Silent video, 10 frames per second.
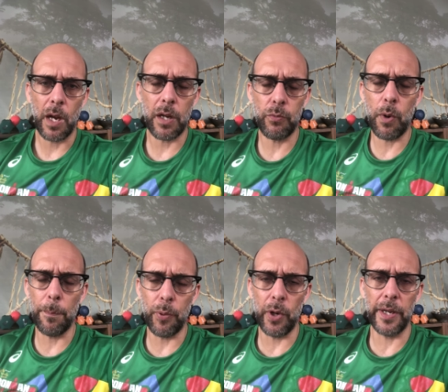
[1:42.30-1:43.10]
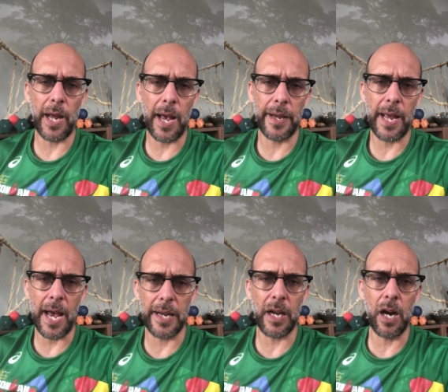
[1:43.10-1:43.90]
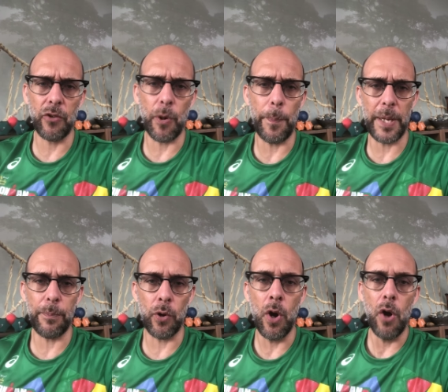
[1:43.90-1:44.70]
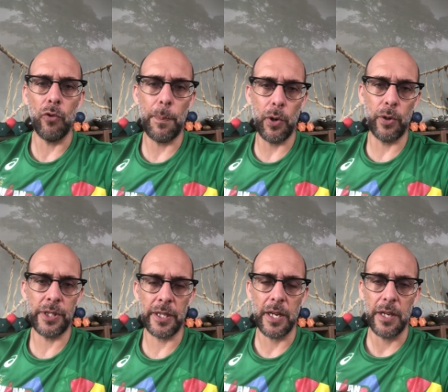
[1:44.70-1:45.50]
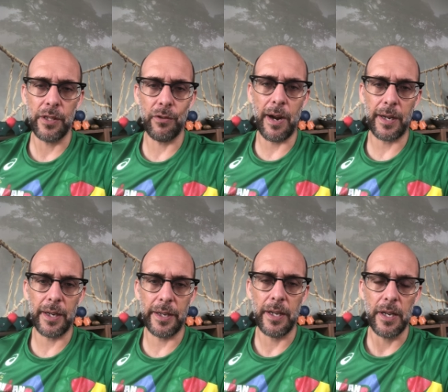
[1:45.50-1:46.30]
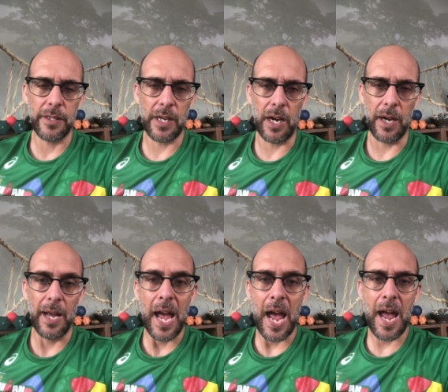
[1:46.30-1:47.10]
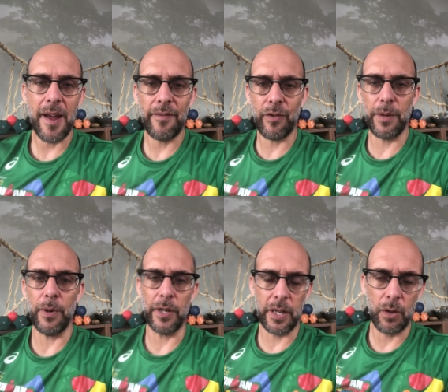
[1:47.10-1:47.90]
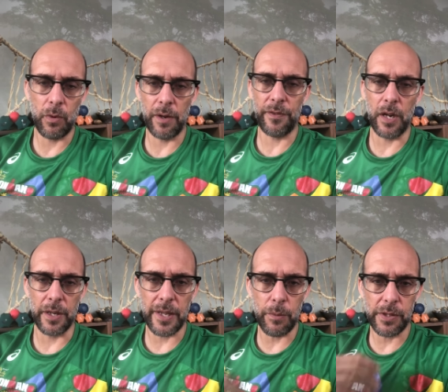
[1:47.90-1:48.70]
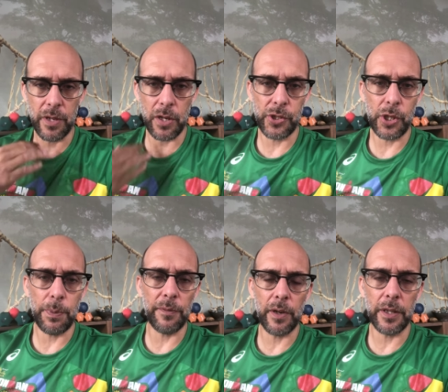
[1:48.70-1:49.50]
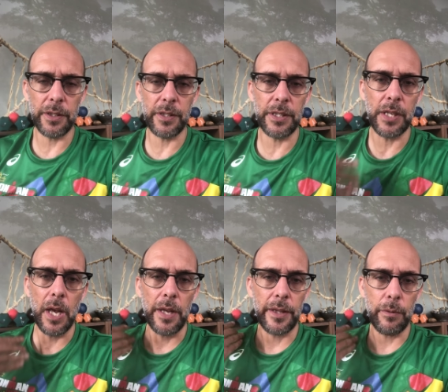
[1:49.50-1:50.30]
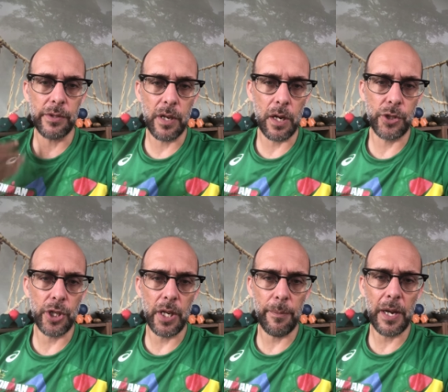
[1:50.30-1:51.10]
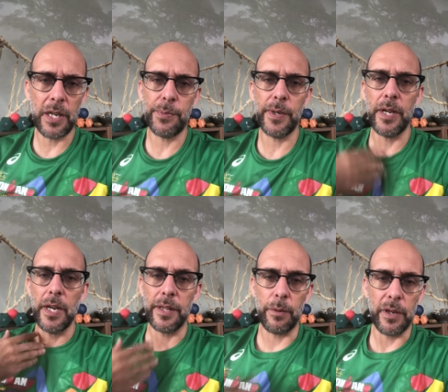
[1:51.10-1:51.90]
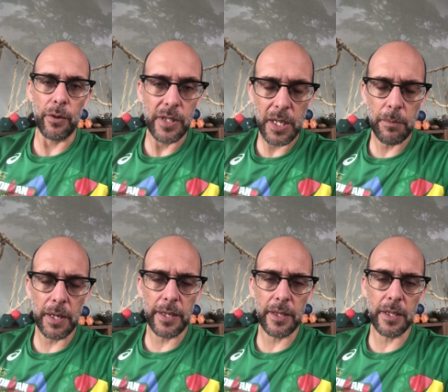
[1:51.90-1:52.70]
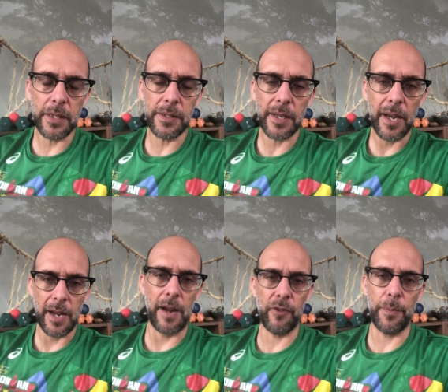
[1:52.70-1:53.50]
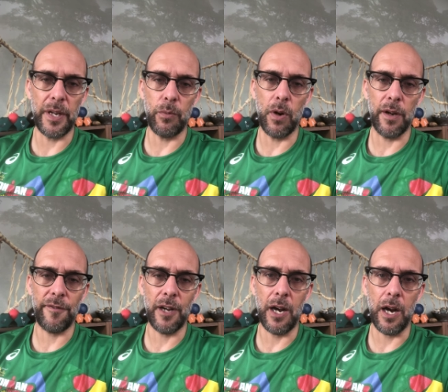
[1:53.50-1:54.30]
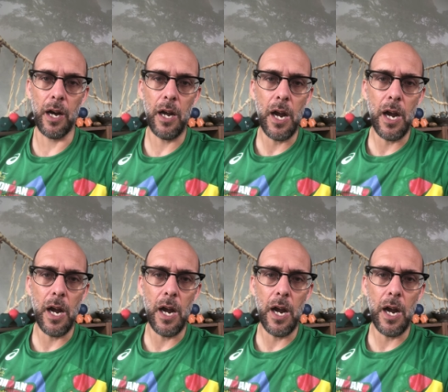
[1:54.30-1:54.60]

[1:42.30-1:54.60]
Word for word: At one point Ann had 100 people reporting directly to her everybody worked for her. There was no supervisors, there was no junior management, there were no team leaders, everybody worked for her